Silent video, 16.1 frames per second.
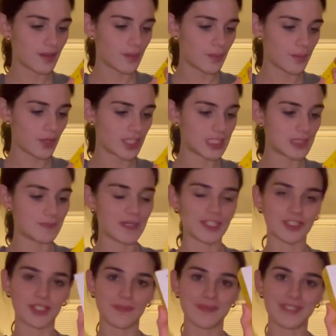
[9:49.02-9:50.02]
Broad
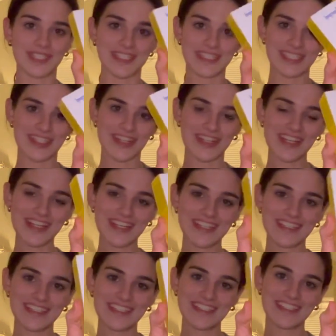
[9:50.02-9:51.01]
Spectrum Sunscreen.
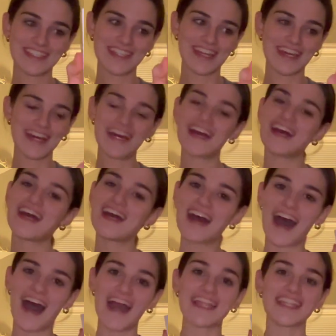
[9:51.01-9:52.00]

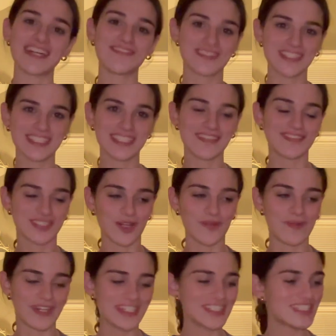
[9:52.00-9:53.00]
I love this stuff so
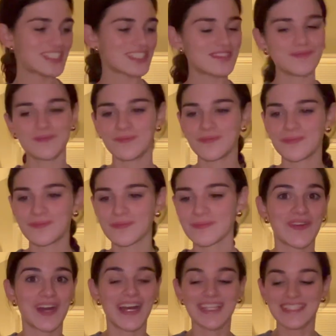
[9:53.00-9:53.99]
much.
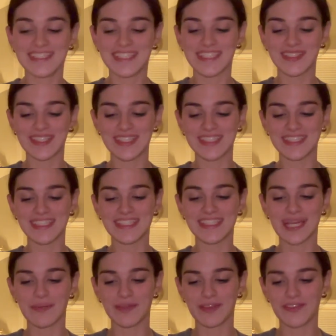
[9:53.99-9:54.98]
Guys, this is the
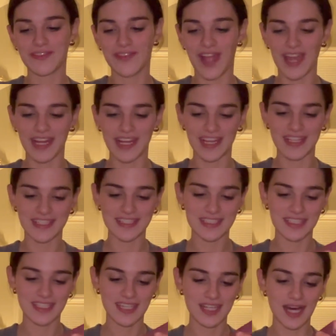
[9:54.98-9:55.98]
Summer Fridays
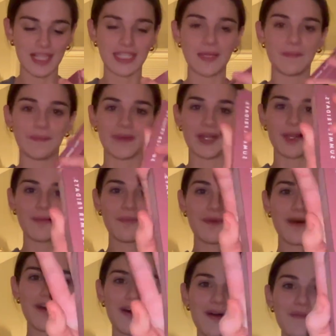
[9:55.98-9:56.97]
lip butter
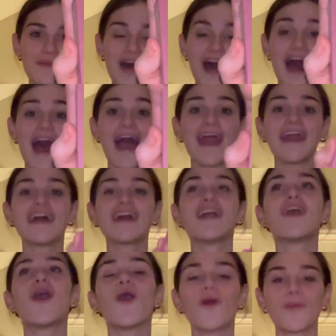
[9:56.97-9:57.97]
balm i
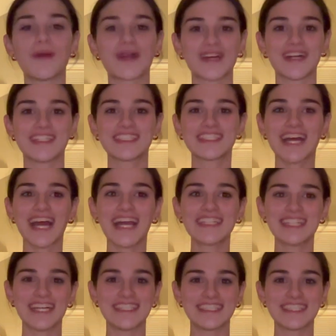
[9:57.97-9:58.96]
oh my gosh i
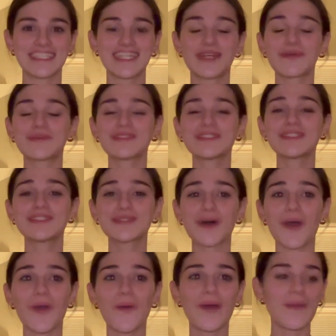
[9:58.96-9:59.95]
tested it it was
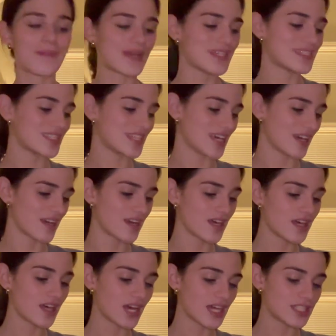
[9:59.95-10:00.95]
so amazing
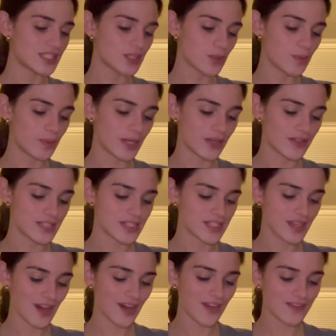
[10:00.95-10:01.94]
it's so buttery
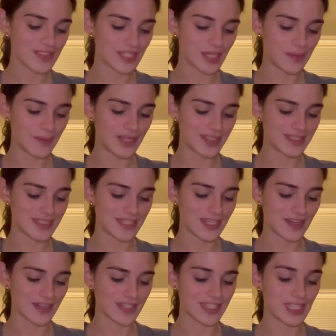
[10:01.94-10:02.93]
soft and amazing
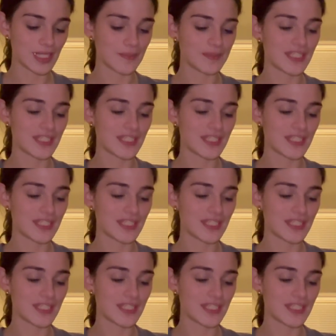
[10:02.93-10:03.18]
on lips